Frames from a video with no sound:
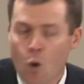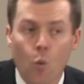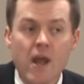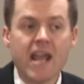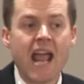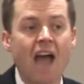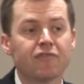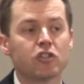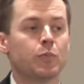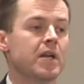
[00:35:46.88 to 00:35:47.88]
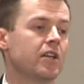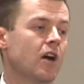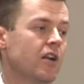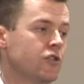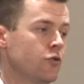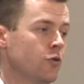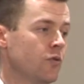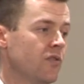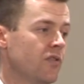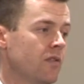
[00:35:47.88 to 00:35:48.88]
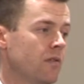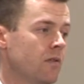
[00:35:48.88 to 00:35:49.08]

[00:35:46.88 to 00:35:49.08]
We have to speak God's truth.